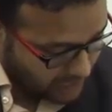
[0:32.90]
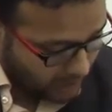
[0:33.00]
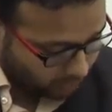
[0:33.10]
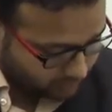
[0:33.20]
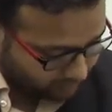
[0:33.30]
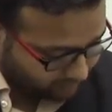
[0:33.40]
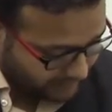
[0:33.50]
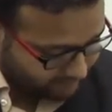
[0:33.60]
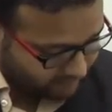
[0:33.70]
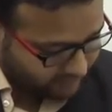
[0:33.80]
Out of
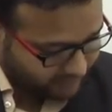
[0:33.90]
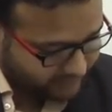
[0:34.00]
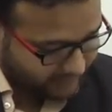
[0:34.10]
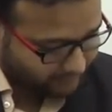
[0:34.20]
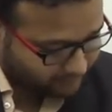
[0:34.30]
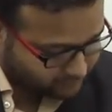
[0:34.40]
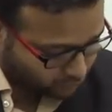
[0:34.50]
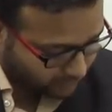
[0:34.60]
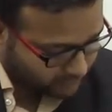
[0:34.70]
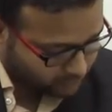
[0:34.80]
500 gram of
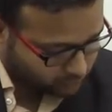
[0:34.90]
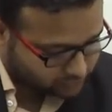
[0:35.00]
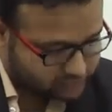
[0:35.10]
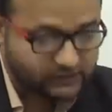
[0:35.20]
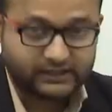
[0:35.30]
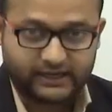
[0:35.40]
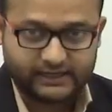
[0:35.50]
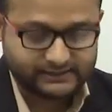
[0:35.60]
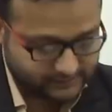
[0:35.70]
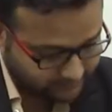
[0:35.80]
soil used in the
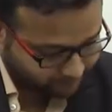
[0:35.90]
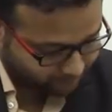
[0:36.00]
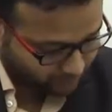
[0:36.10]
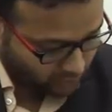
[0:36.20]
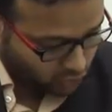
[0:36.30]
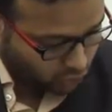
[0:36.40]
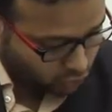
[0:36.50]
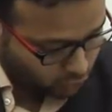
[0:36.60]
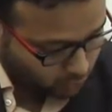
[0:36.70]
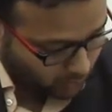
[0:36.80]
test,
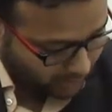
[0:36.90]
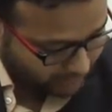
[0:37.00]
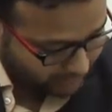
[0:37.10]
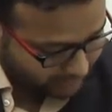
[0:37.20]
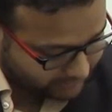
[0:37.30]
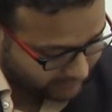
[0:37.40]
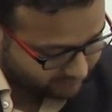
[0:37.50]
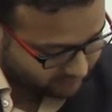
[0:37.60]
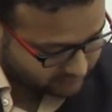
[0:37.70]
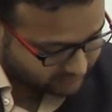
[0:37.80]
200
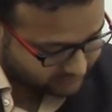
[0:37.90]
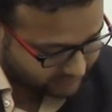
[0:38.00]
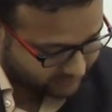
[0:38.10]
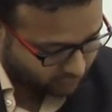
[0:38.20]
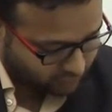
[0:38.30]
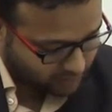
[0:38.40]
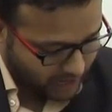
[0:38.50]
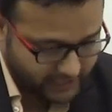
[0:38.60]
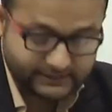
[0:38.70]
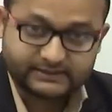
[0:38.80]
gram was retained on
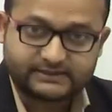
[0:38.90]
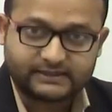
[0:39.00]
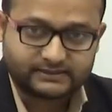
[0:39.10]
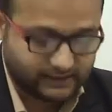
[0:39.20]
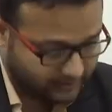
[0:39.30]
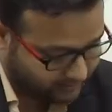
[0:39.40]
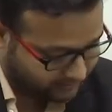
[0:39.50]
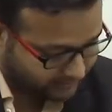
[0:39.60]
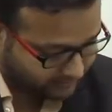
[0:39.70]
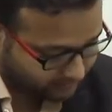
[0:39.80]
IS
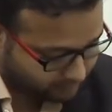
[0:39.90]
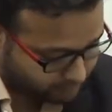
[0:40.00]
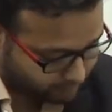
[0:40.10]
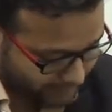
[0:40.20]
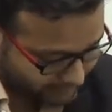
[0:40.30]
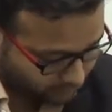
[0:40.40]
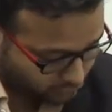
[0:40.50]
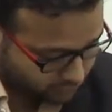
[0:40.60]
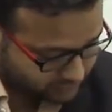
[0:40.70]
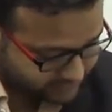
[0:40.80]
600
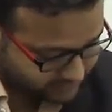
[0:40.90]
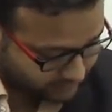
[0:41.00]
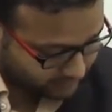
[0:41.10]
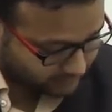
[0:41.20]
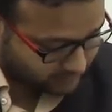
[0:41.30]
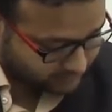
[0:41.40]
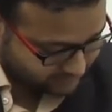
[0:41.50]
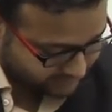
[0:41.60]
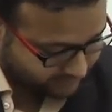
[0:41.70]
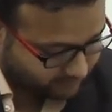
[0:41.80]
microns
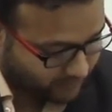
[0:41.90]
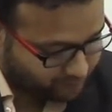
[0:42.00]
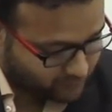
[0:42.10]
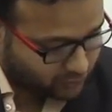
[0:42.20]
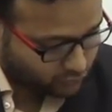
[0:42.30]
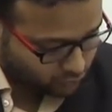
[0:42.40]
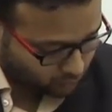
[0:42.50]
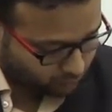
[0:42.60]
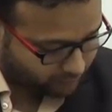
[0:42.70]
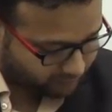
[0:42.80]
sieve,
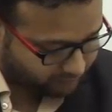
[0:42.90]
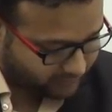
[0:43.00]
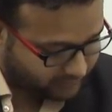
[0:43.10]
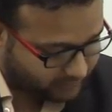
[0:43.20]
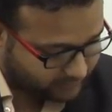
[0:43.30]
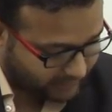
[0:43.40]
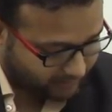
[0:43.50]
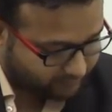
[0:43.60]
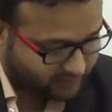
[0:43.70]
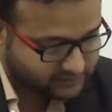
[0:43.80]
250
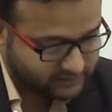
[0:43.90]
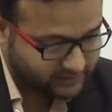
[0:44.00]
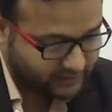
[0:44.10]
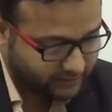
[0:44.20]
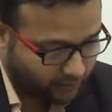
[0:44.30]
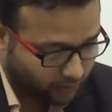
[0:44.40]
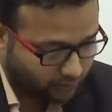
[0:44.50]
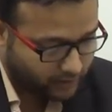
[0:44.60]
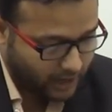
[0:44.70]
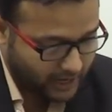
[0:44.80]
gram was retained
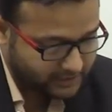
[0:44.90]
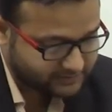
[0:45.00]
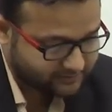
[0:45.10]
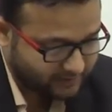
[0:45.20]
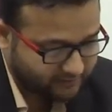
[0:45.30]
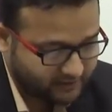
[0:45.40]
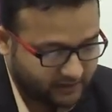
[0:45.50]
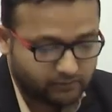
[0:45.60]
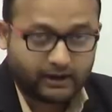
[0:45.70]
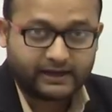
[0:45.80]
on IS
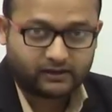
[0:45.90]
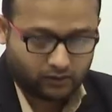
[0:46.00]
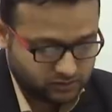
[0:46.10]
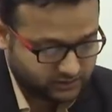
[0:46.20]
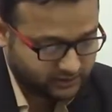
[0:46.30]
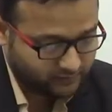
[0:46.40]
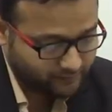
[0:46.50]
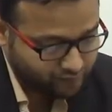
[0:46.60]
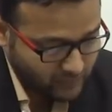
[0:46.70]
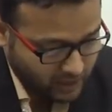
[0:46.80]
500 microns sieve,
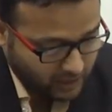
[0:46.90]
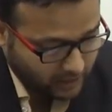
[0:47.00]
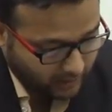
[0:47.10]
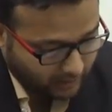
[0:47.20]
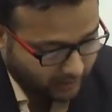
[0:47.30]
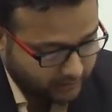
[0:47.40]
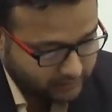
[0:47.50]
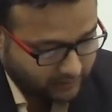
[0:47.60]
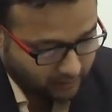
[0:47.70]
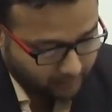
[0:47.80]
and
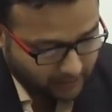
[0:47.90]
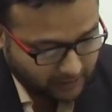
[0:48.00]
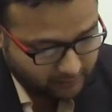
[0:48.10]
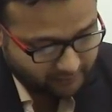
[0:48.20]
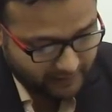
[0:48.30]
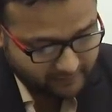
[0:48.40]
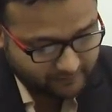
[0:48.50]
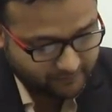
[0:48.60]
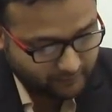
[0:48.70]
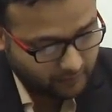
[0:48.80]
the remaining 50